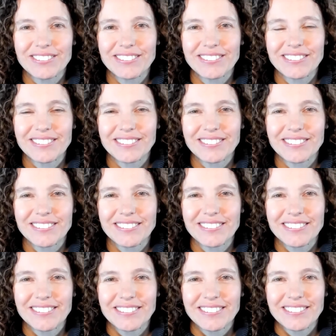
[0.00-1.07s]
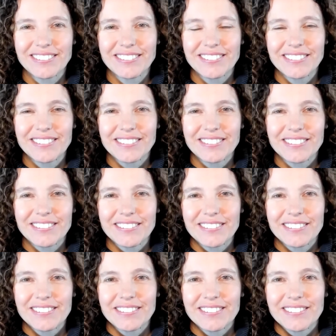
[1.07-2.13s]

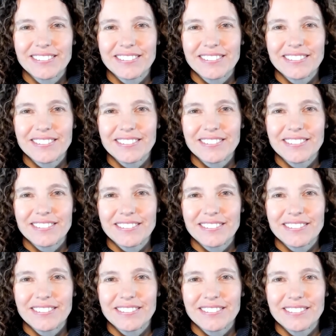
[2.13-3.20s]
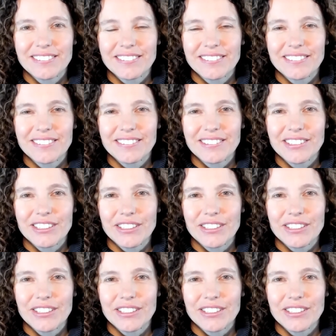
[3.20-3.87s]
No one is speaking in this clip.